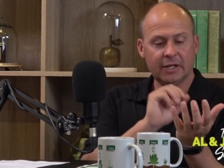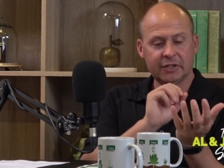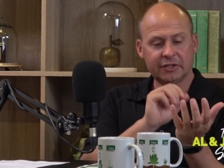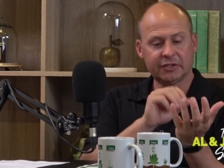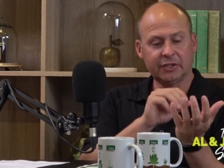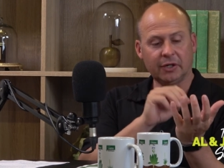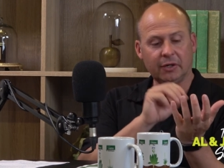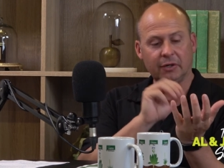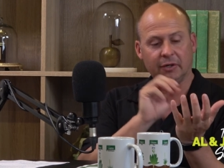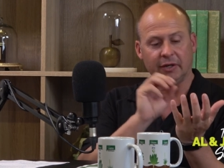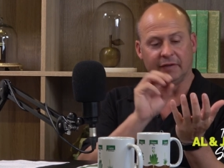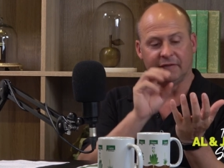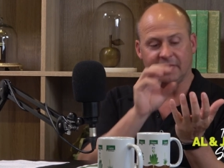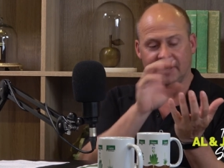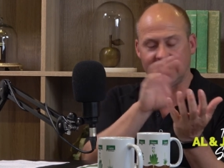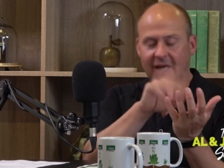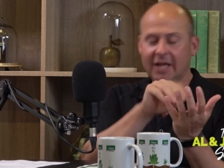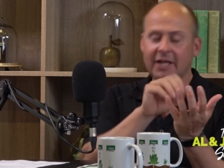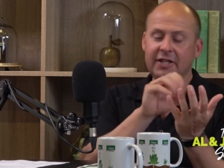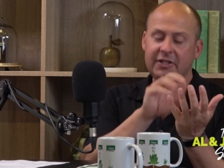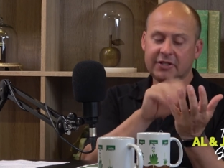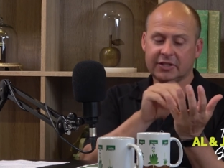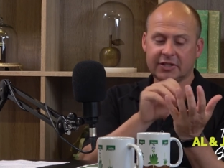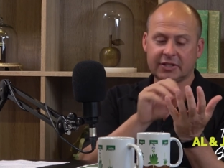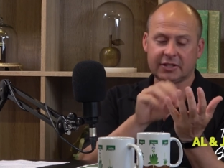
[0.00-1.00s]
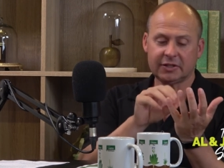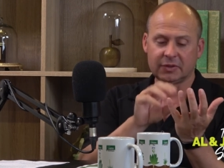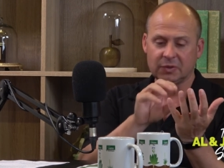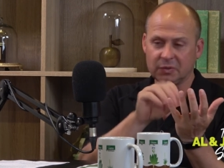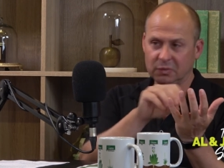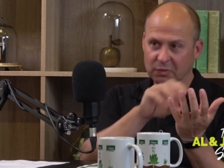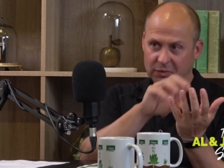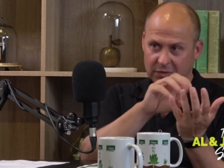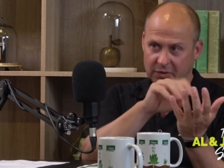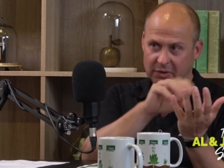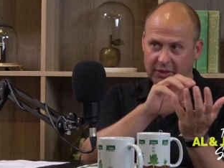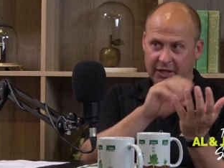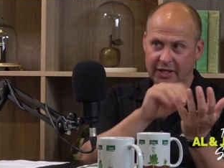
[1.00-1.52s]
So if it eats
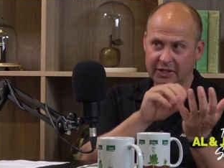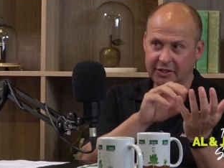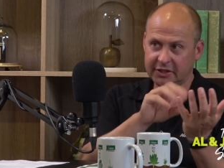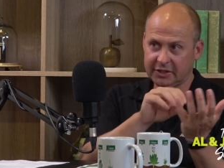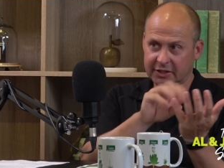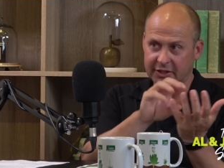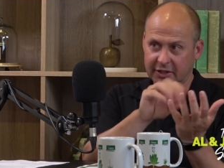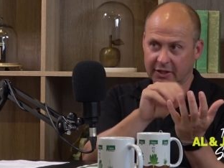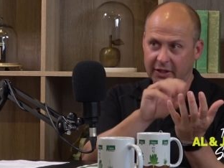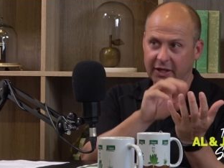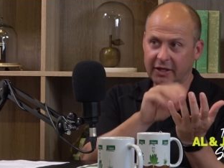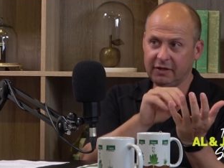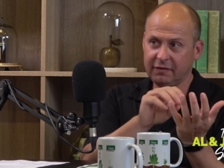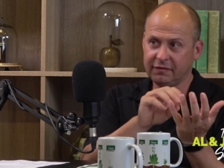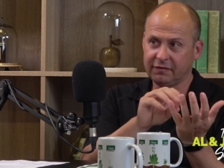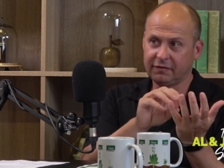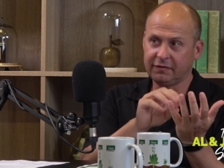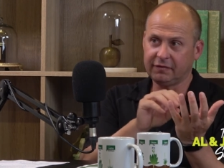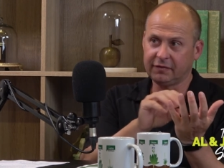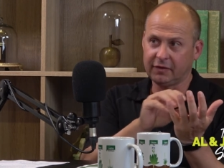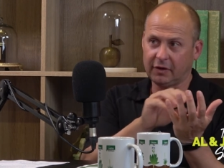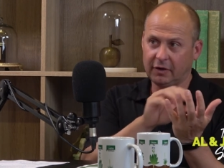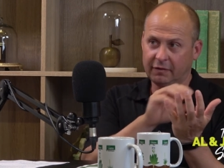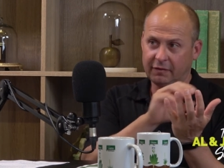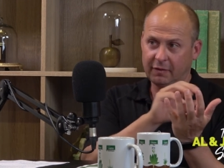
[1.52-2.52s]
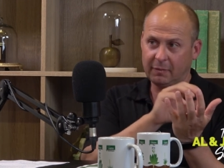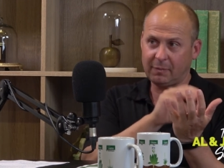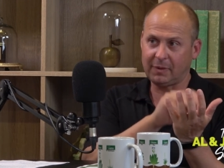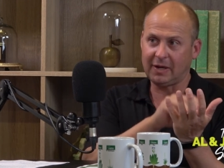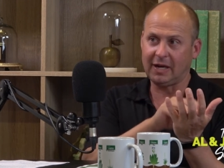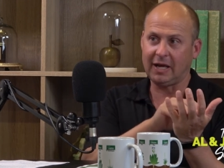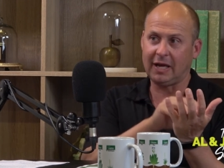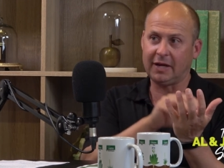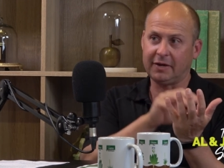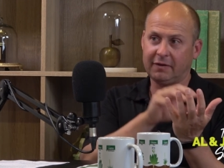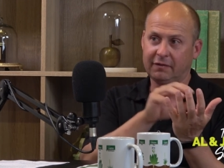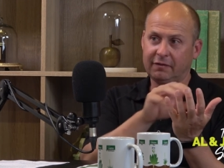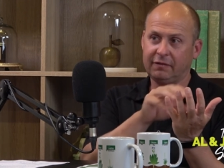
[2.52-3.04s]
the leaf of a
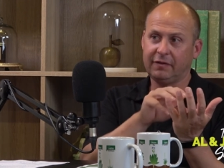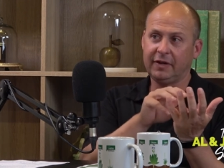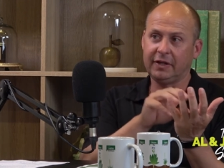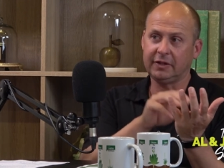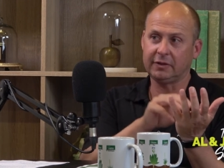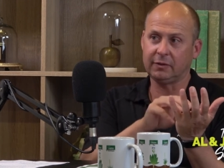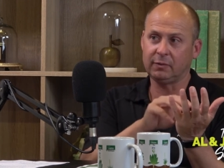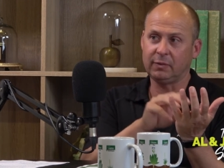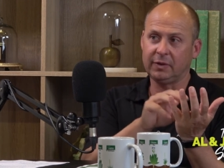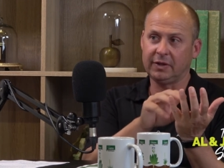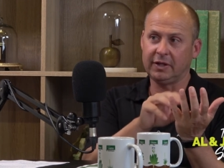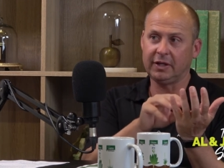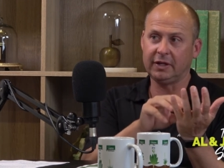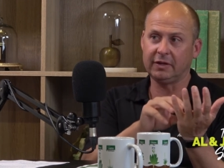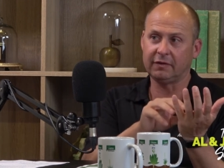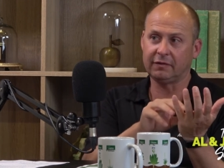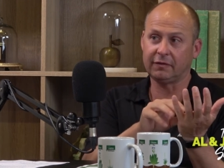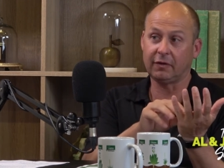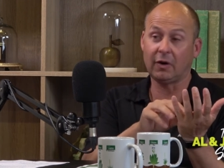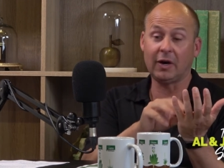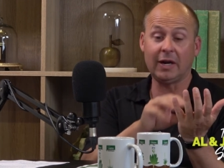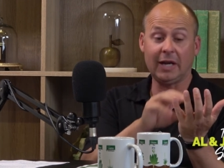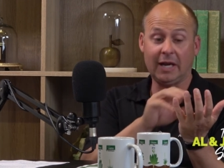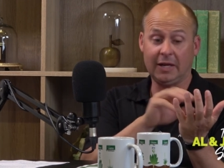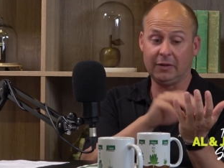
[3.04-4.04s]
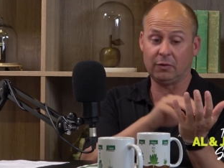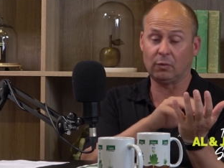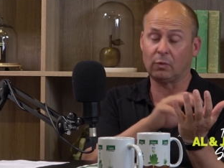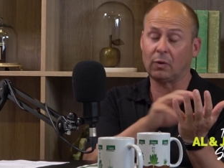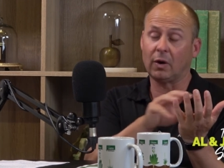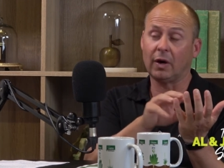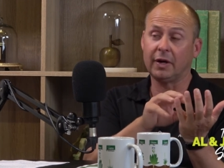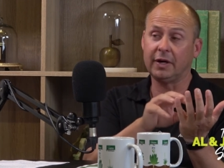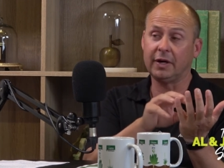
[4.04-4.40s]
plant infected with endophyte and the